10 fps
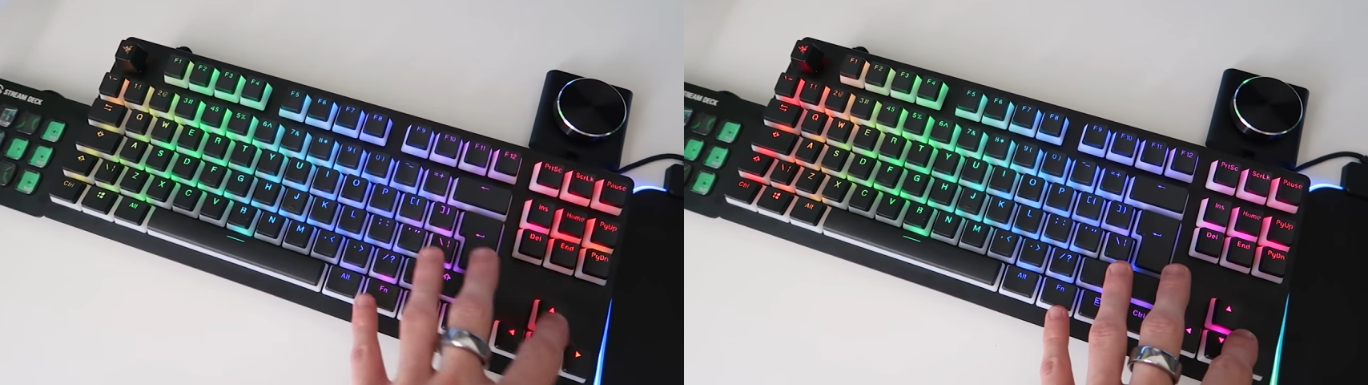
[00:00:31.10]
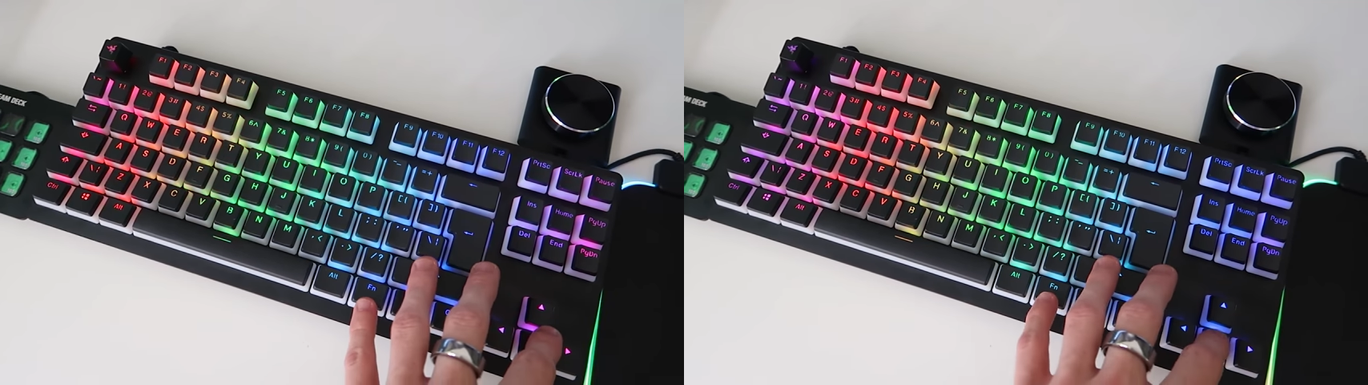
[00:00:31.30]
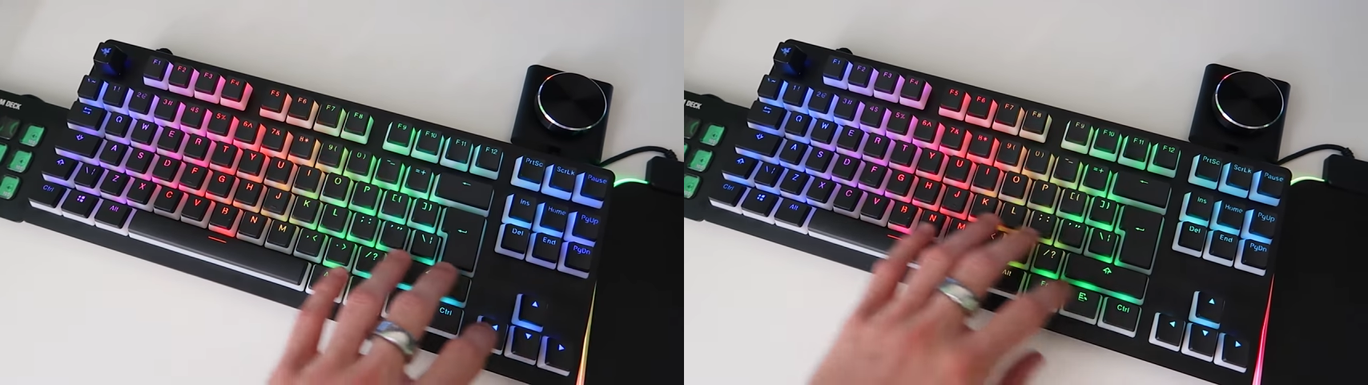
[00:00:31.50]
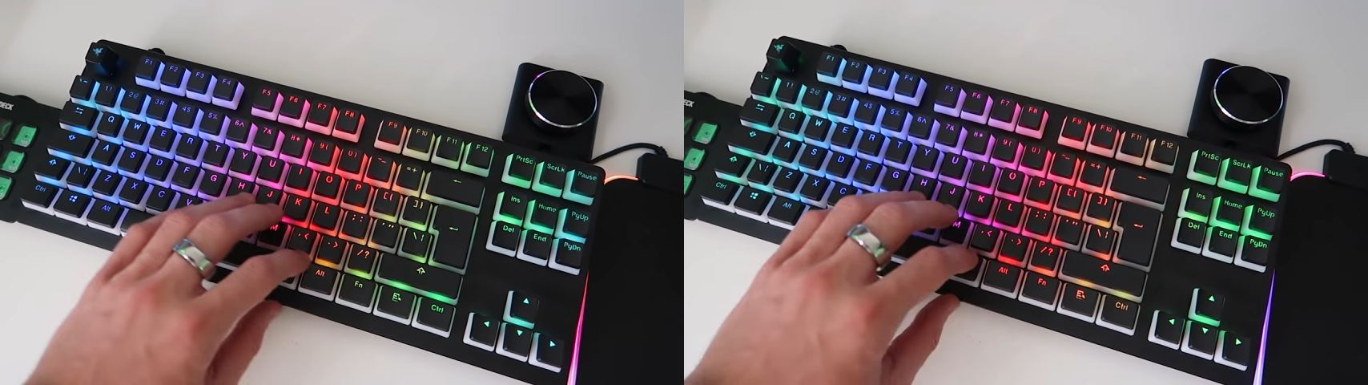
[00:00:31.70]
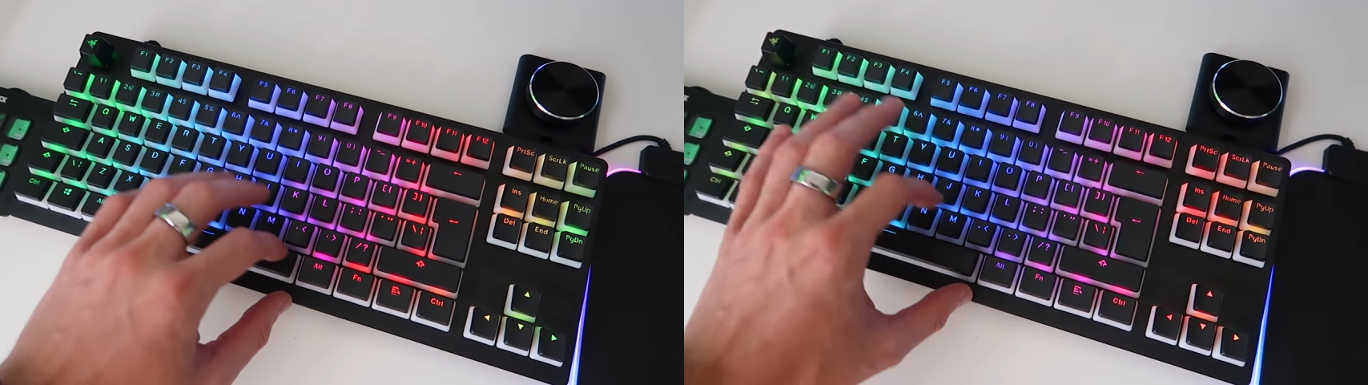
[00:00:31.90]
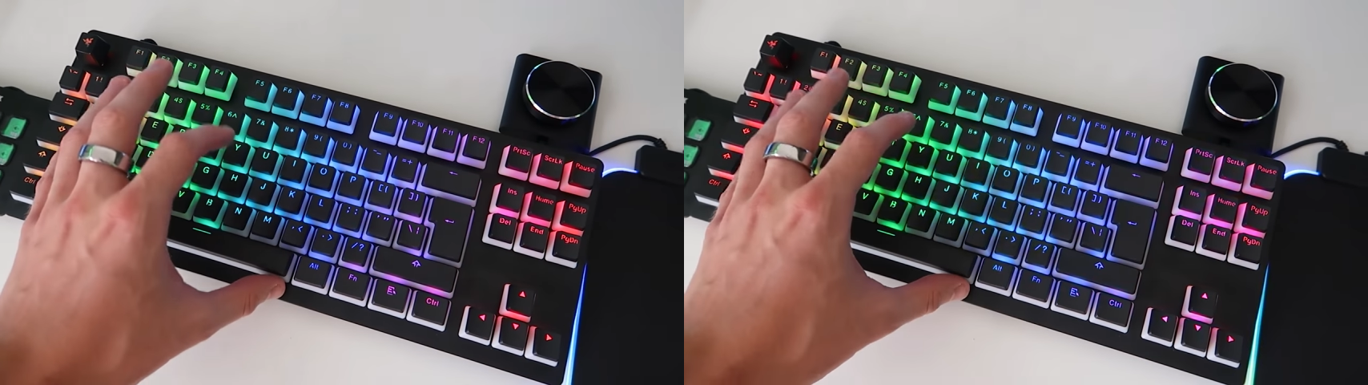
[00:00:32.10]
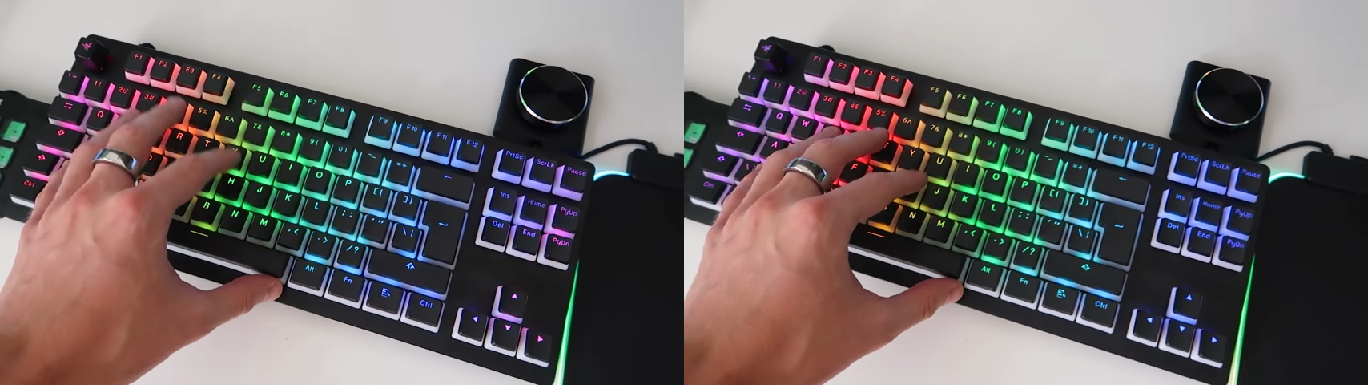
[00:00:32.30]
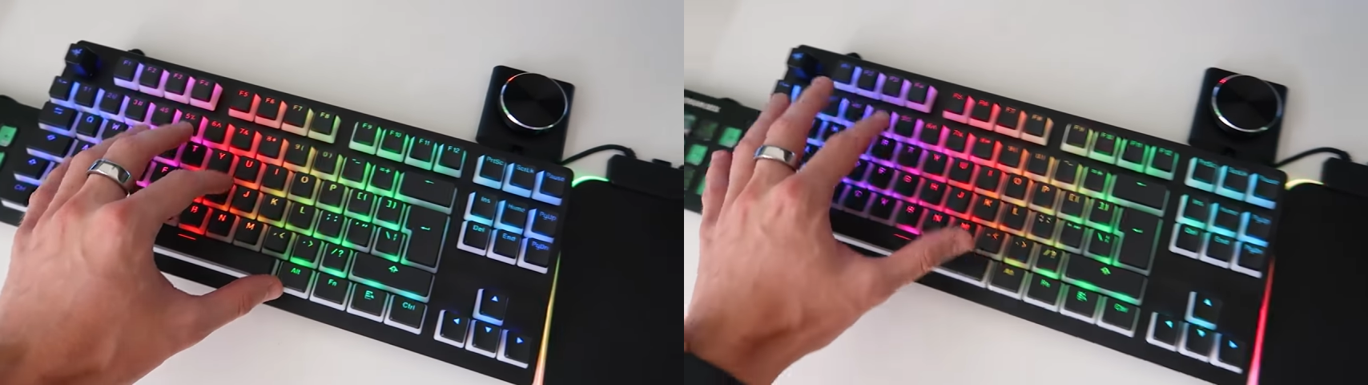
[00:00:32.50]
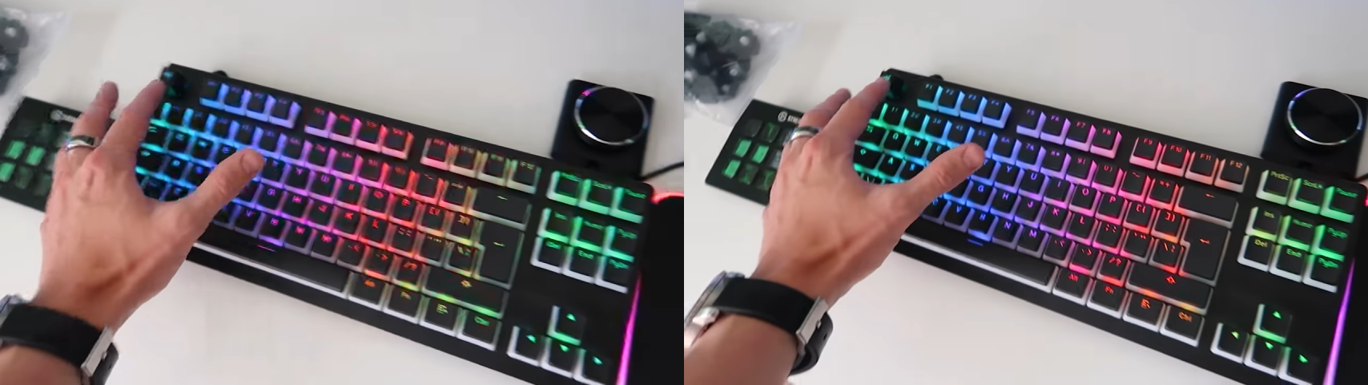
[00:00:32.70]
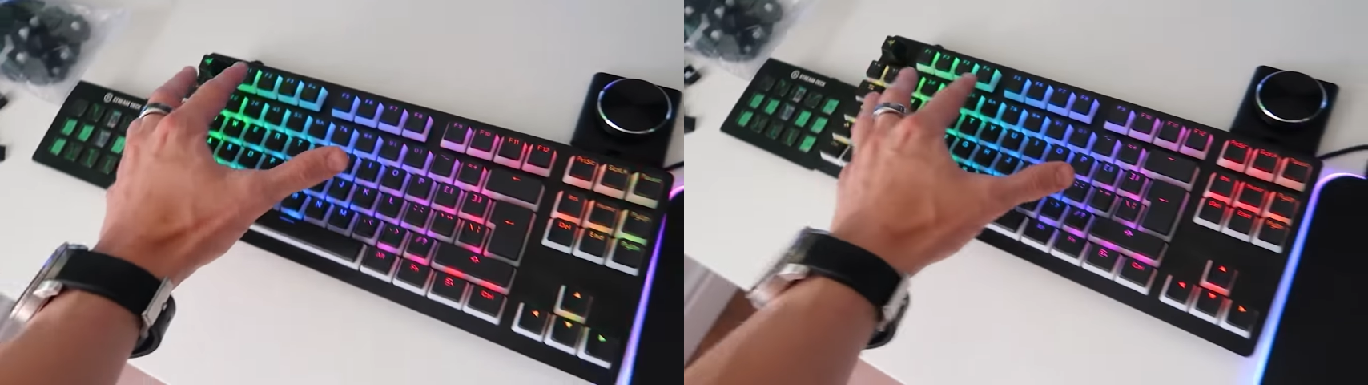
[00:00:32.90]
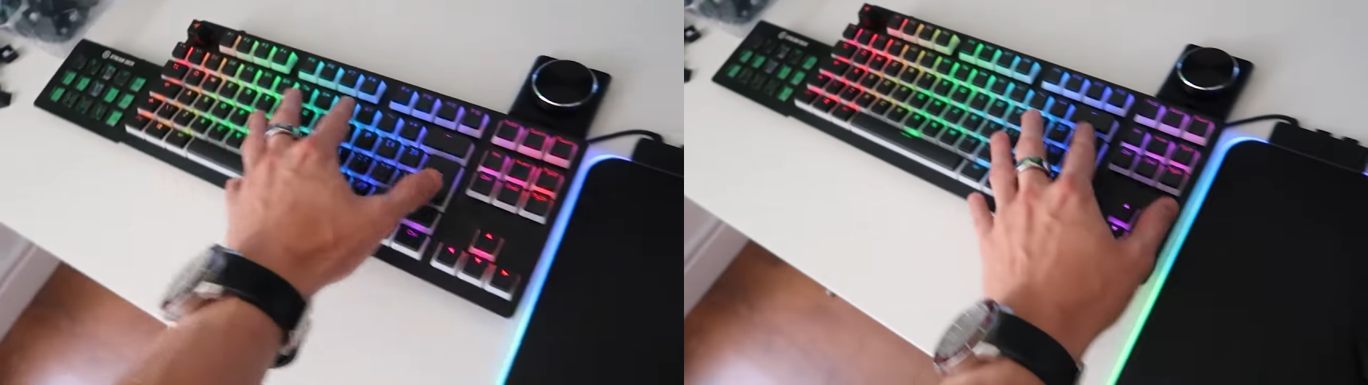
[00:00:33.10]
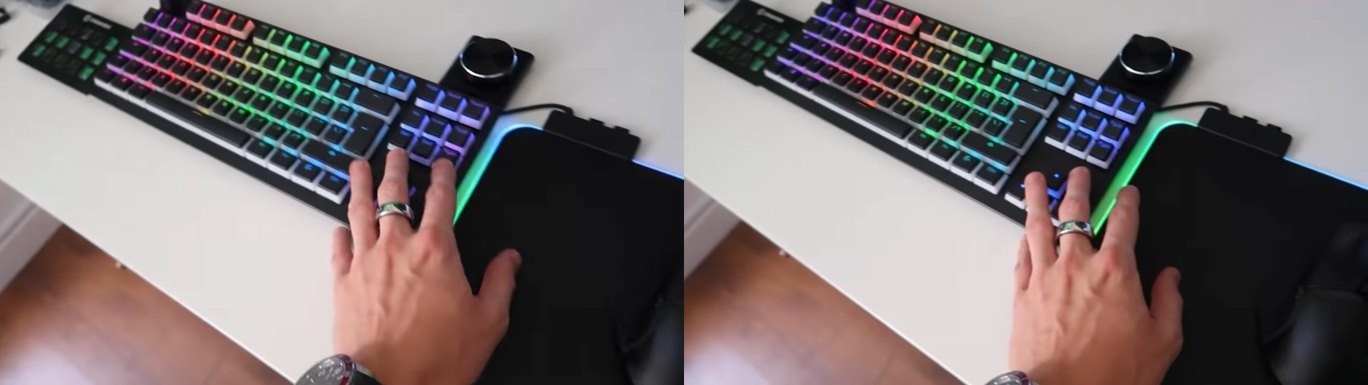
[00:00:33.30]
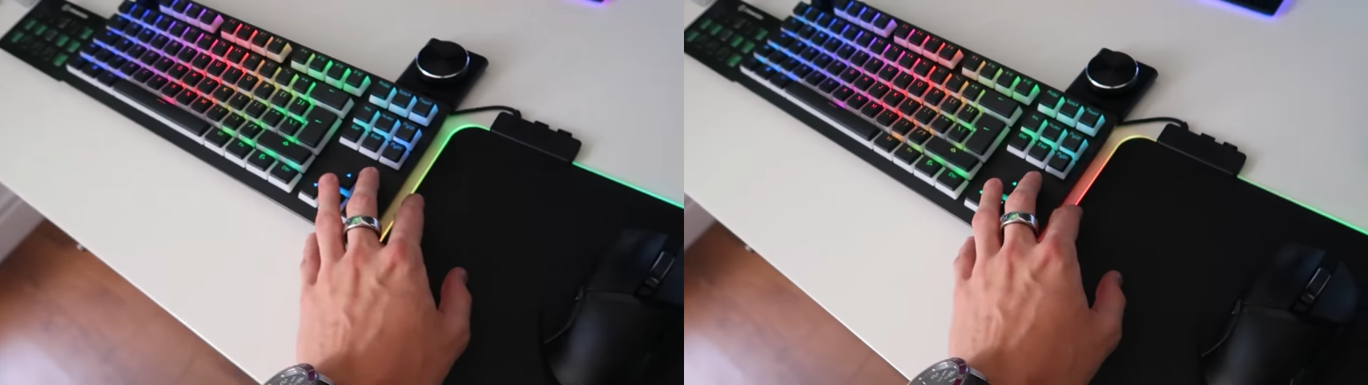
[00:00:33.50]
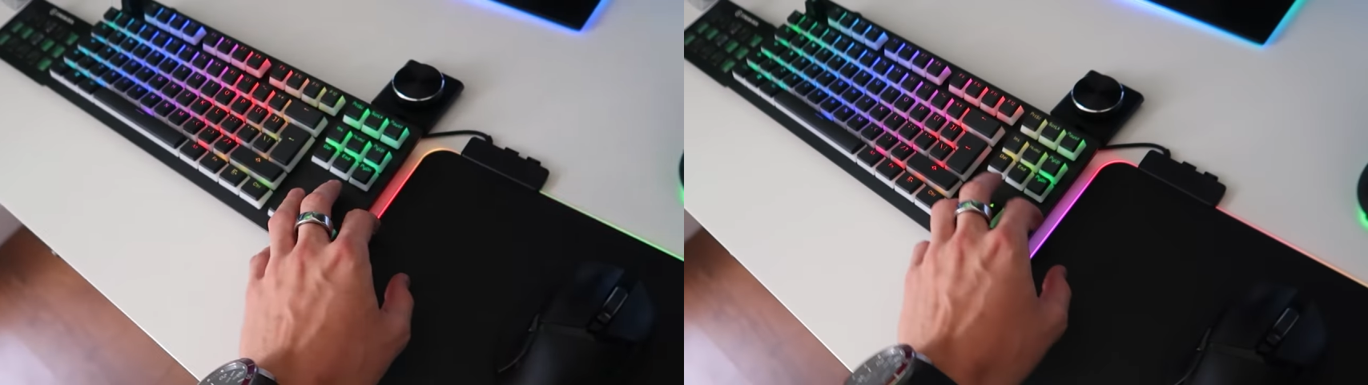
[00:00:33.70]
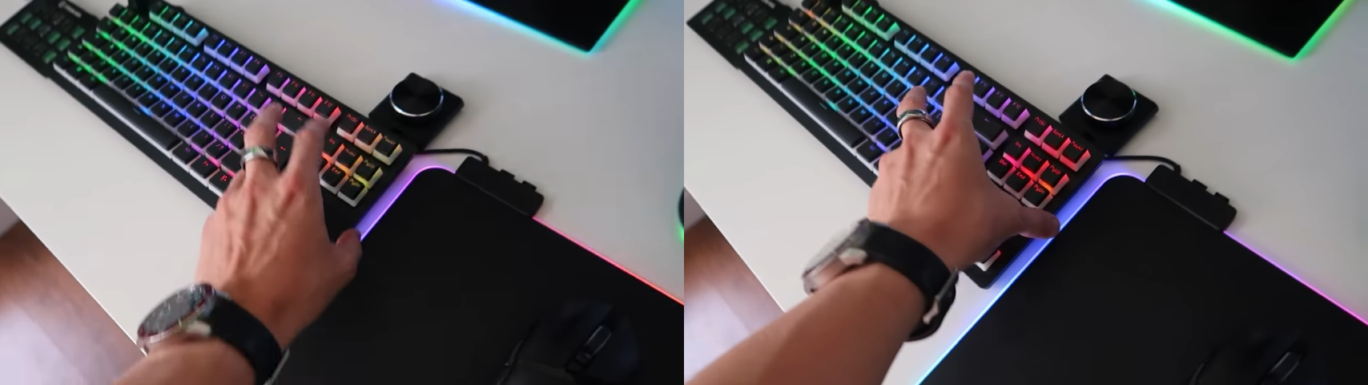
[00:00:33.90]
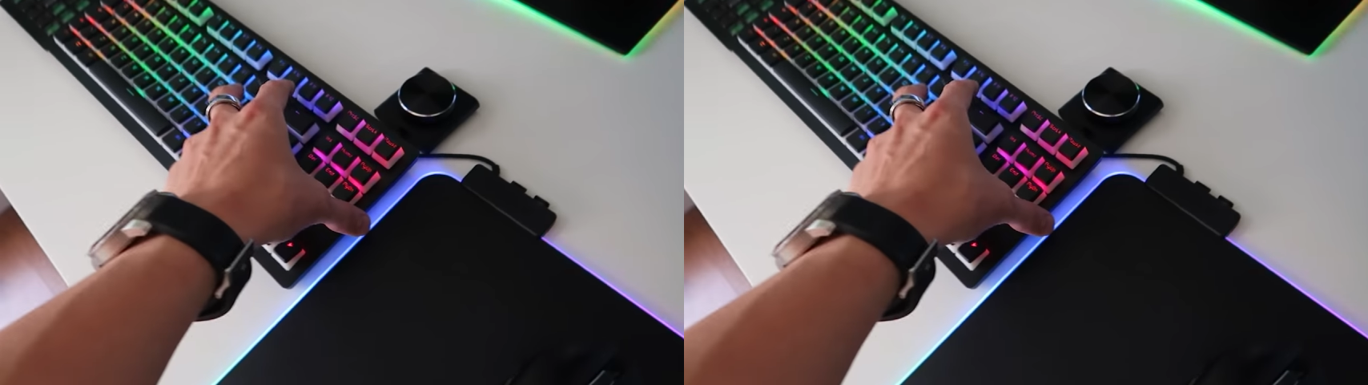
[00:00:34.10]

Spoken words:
No face is visible, so there are no lips to read.